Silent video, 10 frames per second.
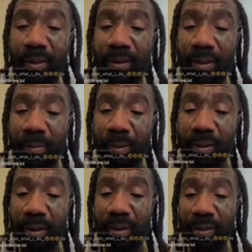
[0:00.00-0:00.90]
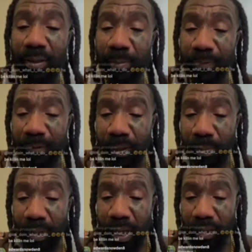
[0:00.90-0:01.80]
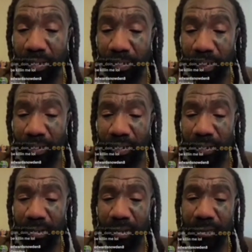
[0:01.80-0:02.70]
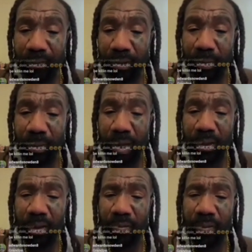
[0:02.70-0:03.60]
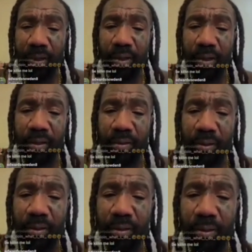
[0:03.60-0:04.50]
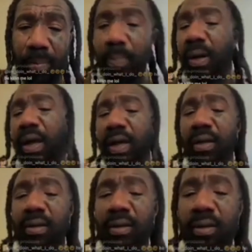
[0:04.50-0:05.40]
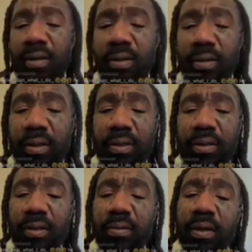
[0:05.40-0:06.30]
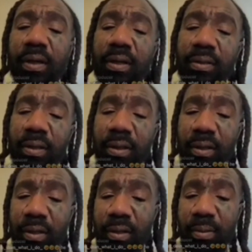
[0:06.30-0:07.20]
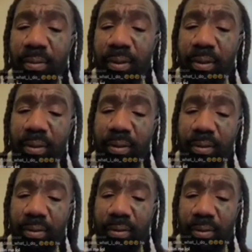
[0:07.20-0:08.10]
man, shut your bitch ass up. I'm finna block you. Watch this. I'm finna block your weird ass. Block. Get your weird ass out of here, man.